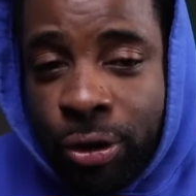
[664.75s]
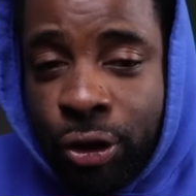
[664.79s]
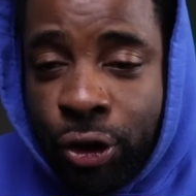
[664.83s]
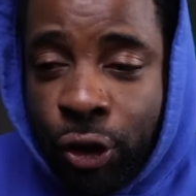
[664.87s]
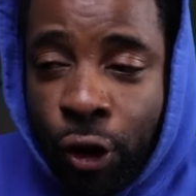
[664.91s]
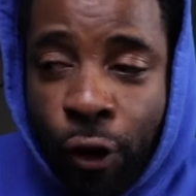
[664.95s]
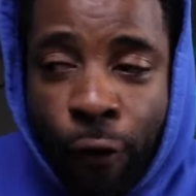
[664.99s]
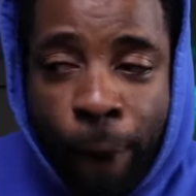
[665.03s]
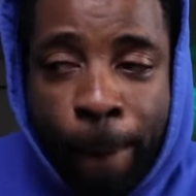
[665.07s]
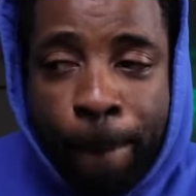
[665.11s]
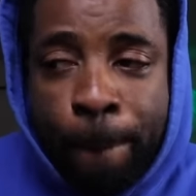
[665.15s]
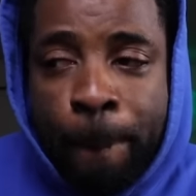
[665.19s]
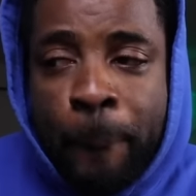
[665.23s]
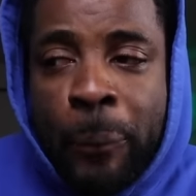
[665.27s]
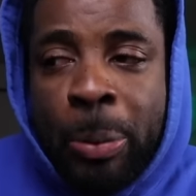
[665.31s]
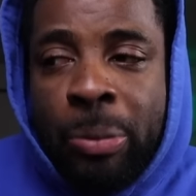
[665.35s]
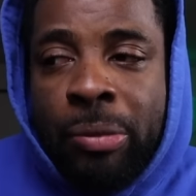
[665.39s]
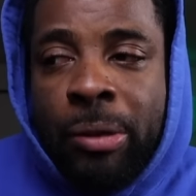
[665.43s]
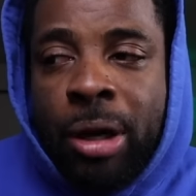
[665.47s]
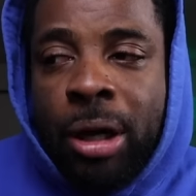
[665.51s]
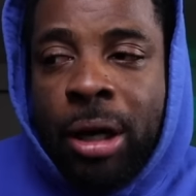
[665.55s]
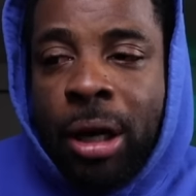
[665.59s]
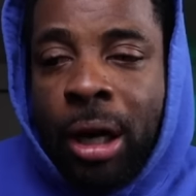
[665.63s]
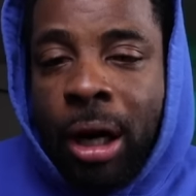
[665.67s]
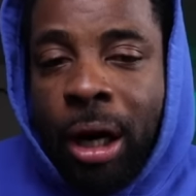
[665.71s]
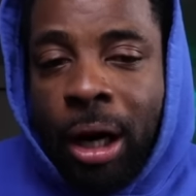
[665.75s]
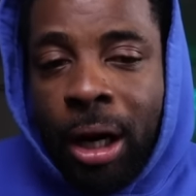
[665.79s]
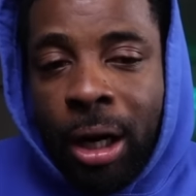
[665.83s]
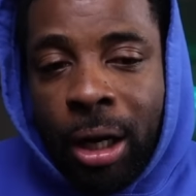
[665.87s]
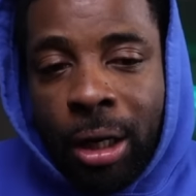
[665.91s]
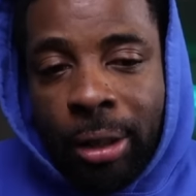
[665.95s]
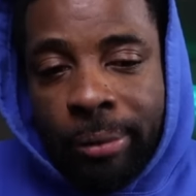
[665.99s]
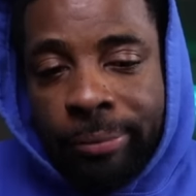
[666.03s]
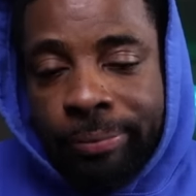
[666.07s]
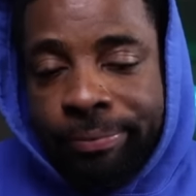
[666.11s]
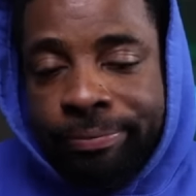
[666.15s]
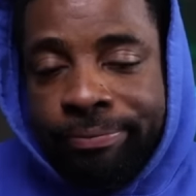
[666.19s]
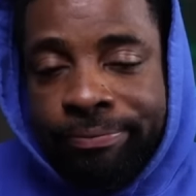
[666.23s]
So,
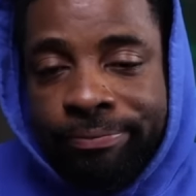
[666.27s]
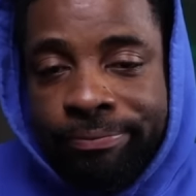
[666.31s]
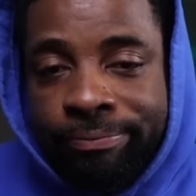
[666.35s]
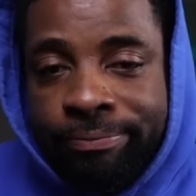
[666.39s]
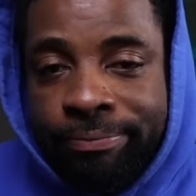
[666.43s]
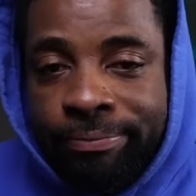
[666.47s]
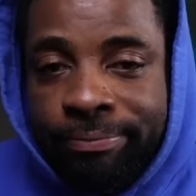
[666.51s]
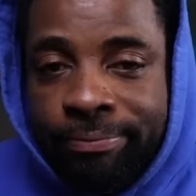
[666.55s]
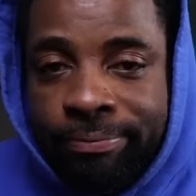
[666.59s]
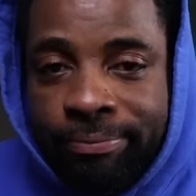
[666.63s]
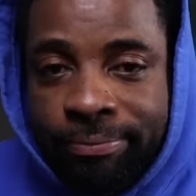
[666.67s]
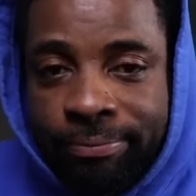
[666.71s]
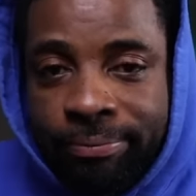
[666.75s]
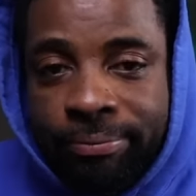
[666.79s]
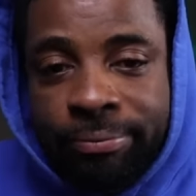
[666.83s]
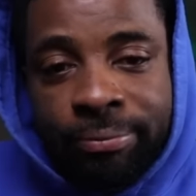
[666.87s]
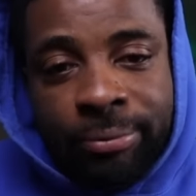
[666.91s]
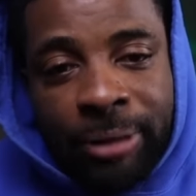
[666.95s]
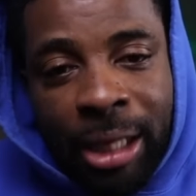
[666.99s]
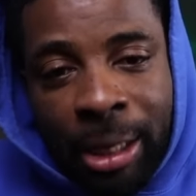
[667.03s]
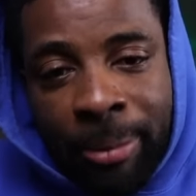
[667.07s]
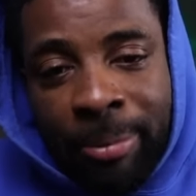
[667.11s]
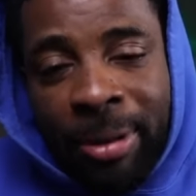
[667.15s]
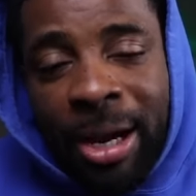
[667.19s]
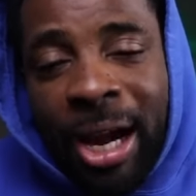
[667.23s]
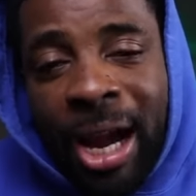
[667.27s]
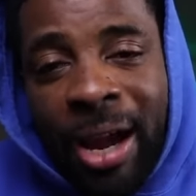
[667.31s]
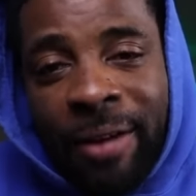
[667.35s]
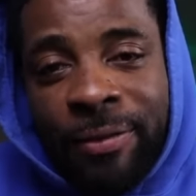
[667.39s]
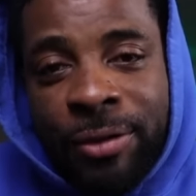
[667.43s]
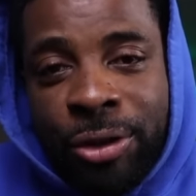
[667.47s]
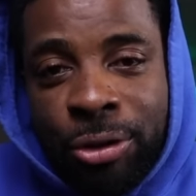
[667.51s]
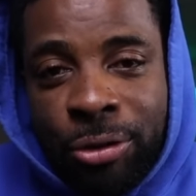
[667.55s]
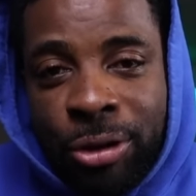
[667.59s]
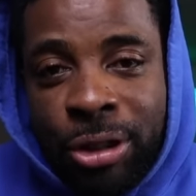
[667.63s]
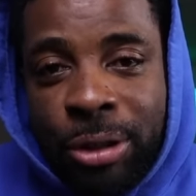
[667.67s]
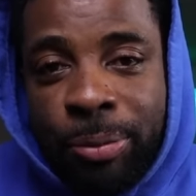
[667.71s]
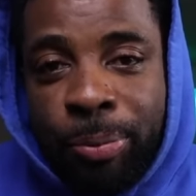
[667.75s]
I'm going to have
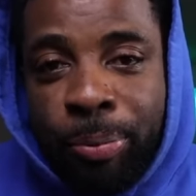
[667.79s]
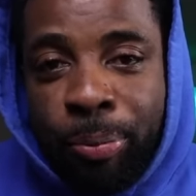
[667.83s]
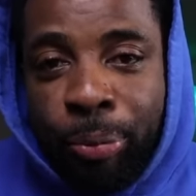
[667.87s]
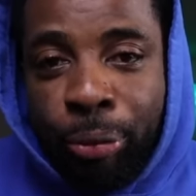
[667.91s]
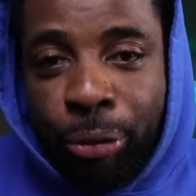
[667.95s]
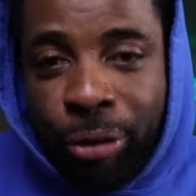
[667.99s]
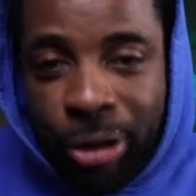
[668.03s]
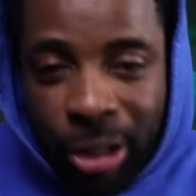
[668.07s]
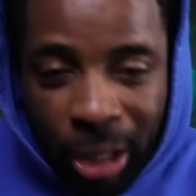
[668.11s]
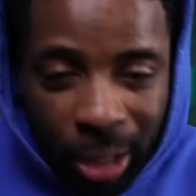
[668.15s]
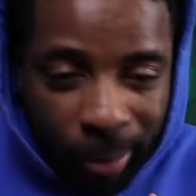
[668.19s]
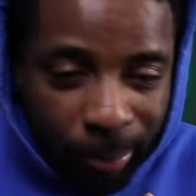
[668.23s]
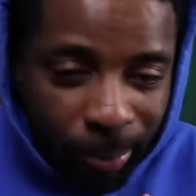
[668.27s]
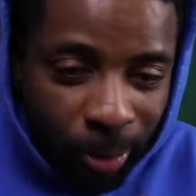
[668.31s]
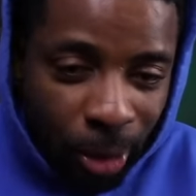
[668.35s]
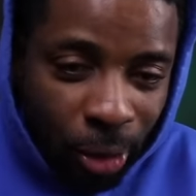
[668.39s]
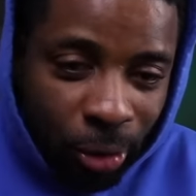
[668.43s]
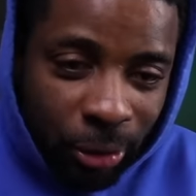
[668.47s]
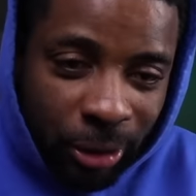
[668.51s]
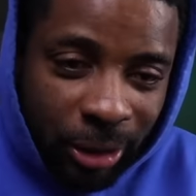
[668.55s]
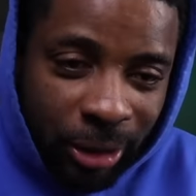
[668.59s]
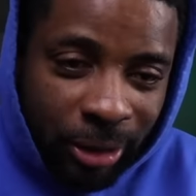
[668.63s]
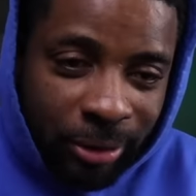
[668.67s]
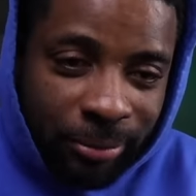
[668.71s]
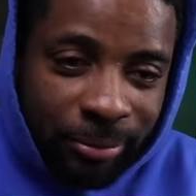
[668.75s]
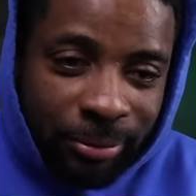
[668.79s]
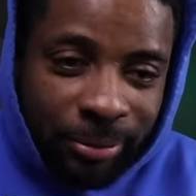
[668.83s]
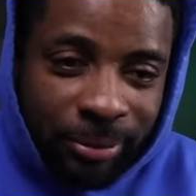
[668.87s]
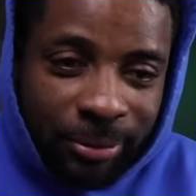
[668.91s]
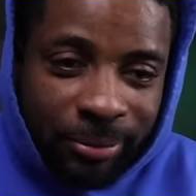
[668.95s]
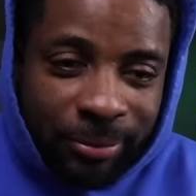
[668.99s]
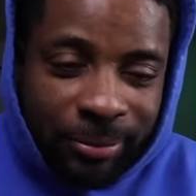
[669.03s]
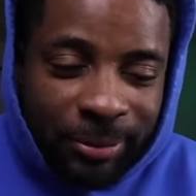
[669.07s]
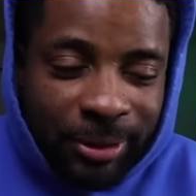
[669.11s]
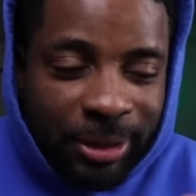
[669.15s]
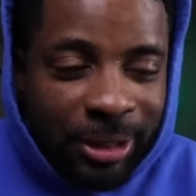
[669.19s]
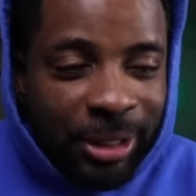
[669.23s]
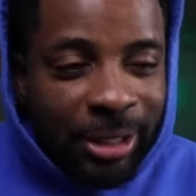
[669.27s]
joints pre-uploaded
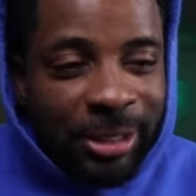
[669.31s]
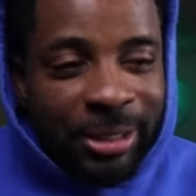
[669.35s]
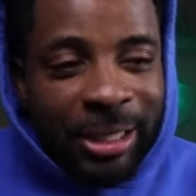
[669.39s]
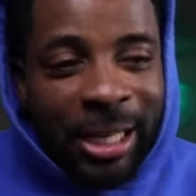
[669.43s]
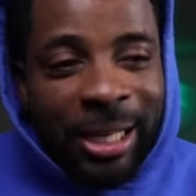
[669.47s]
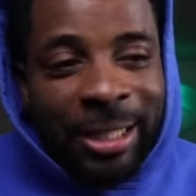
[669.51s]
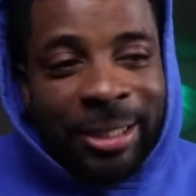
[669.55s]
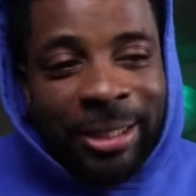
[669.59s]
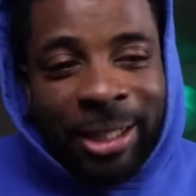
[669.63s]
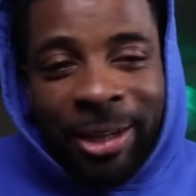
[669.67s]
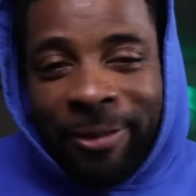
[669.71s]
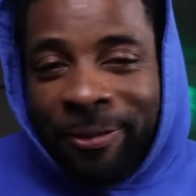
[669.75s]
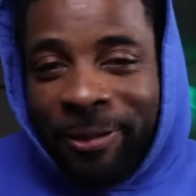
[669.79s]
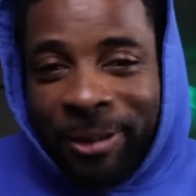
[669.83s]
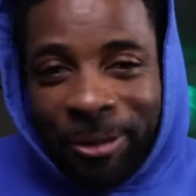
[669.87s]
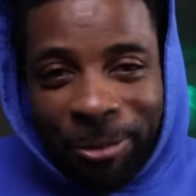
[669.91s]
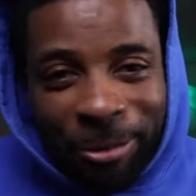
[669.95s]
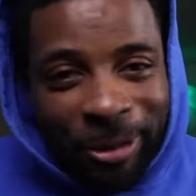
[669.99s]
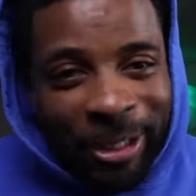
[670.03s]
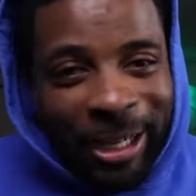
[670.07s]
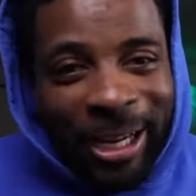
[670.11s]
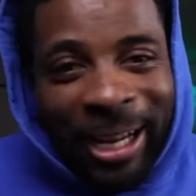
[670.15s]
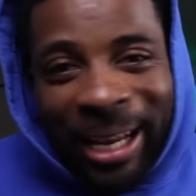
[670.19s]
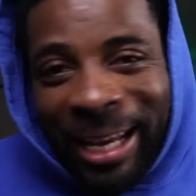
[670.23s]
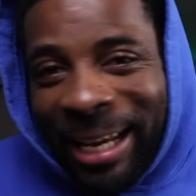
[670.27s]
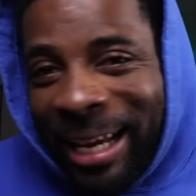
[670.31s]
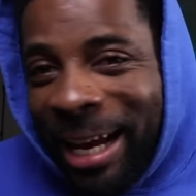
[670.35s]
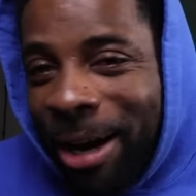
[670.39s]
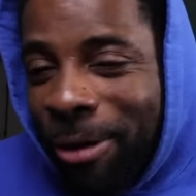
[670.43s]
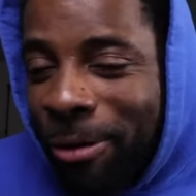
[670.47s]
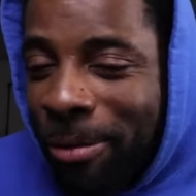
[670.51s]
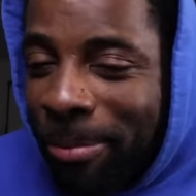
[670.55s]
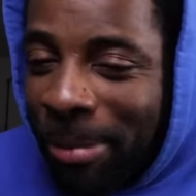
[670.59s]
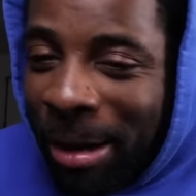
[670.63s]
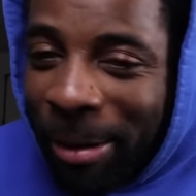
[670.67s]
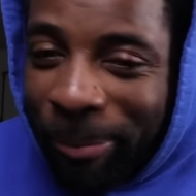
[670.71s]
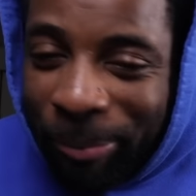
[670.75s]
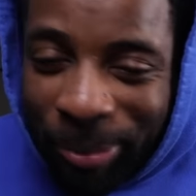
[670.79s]
because I definitely want to hang out
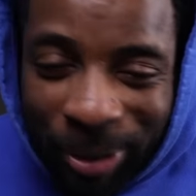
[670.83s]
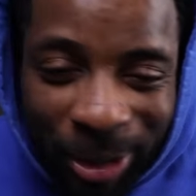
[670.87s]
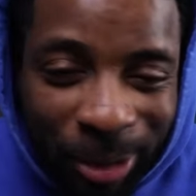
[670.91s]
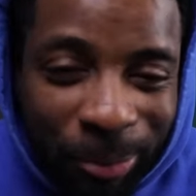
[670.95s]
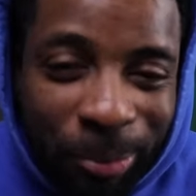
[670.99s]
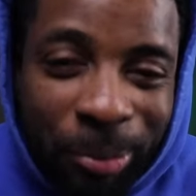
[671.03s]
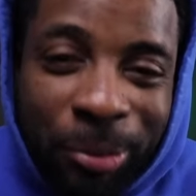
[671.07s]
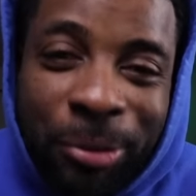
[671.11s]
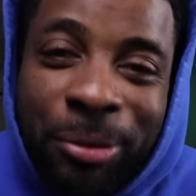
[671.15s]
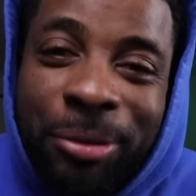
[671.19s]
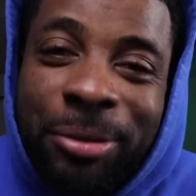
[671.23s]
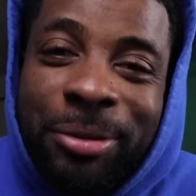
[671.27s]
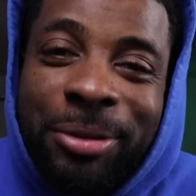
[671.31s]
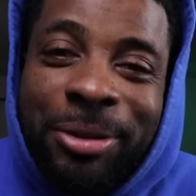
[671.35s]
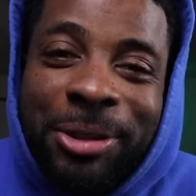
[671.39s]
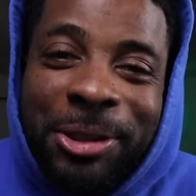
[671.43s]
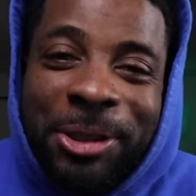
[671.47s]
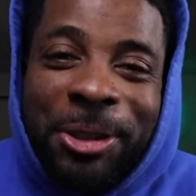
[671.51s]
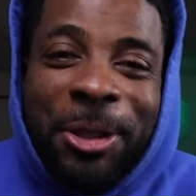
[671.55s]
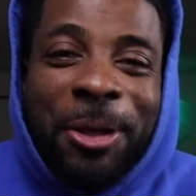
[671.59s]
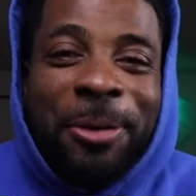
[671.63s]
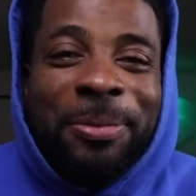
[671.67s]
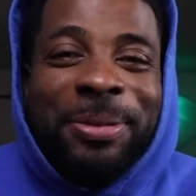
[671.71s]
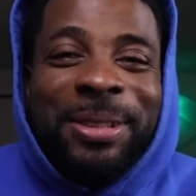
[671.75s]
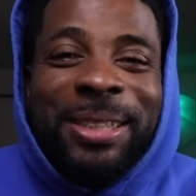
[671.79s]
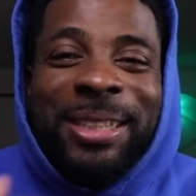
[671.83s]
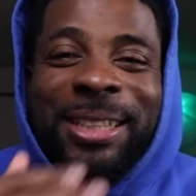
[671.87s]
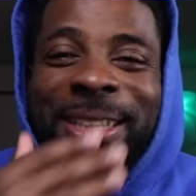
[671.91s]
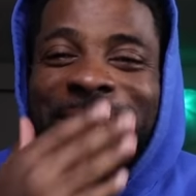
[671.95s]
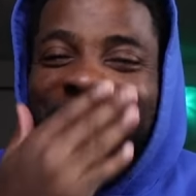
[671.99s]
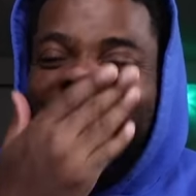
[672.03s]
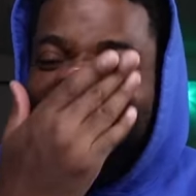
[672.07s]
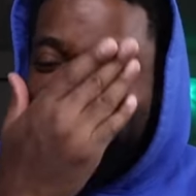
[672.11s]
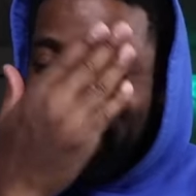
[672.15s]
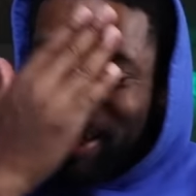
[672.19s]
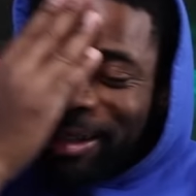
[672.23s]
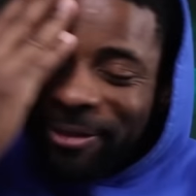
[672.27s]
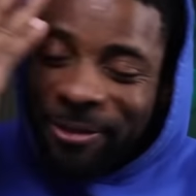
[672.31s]
with my people. You know what I'm saying?
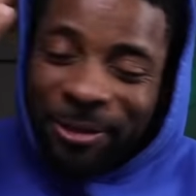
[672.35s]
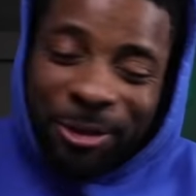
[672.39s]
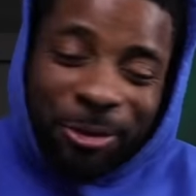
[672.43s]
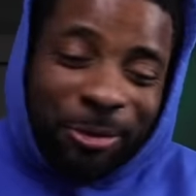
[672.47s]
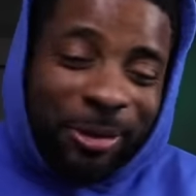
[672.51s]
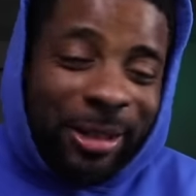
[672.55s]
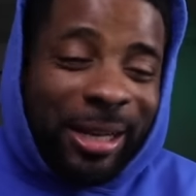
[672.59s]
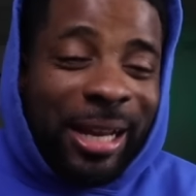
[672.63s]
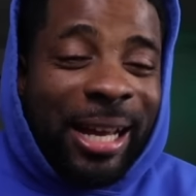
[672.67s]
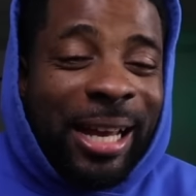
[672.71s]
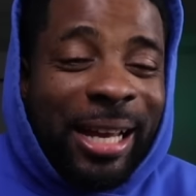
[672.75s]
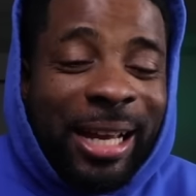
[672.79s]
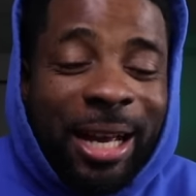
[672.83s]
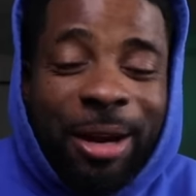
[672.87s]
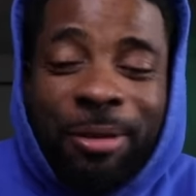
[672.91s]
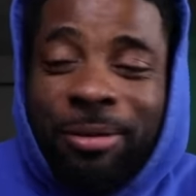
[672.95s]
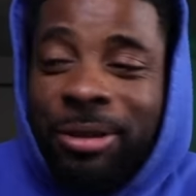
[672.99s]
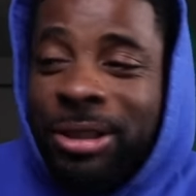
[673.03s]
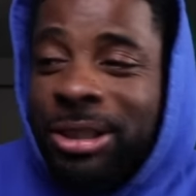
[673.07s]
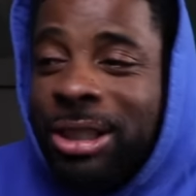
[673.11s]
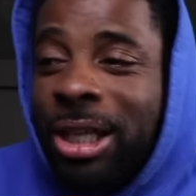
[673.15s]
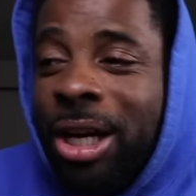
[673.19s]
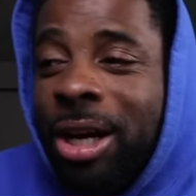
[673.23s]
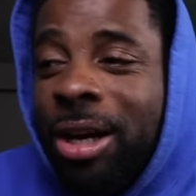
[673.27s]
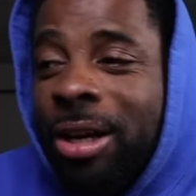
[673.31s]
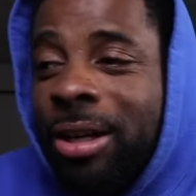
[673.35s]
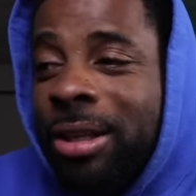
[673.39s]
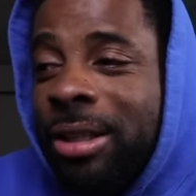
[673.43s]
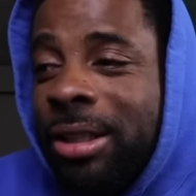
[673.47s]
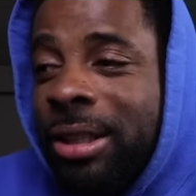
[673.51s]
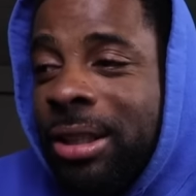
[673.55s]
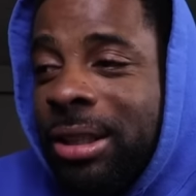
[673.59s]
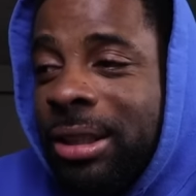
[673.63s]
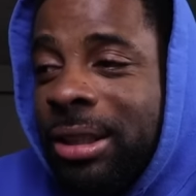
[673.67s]
I definitely want to hang out with y'all.